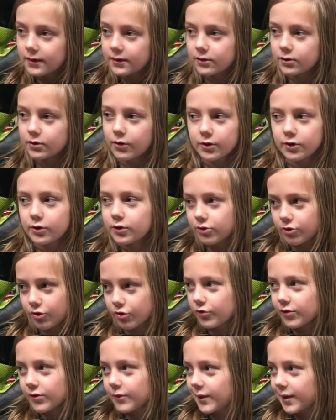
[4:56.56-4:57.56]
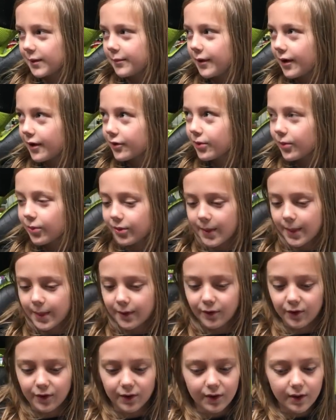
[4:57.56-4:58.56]
Don't, you just throw away the box, it's not
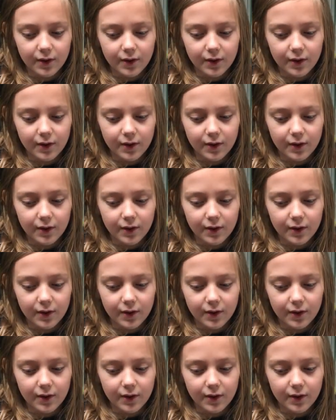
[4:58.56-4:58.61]
good.